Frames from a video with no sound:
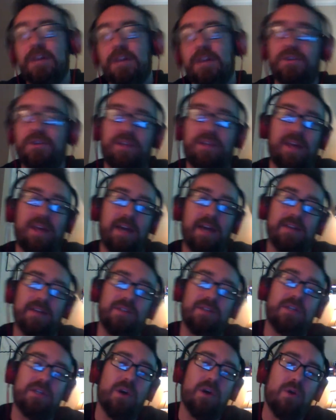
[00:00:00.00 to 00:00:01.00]
Here's the
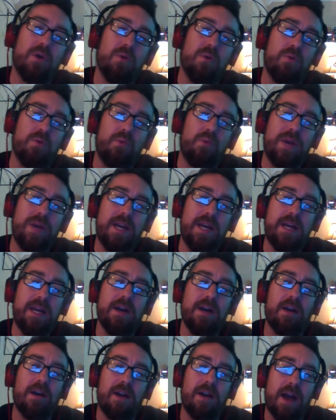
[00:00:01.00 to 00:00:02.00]
thing. So
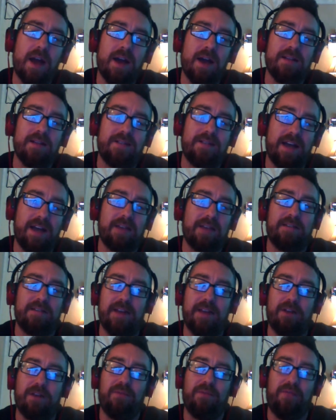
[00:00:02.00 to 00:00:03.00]
we are not Zack
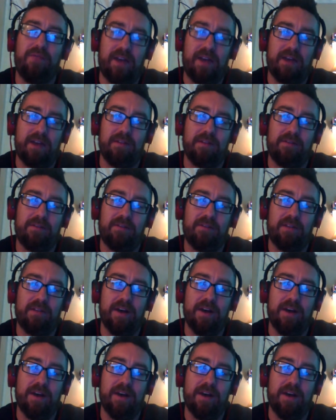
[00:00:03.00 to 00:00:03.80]
Snyder fans,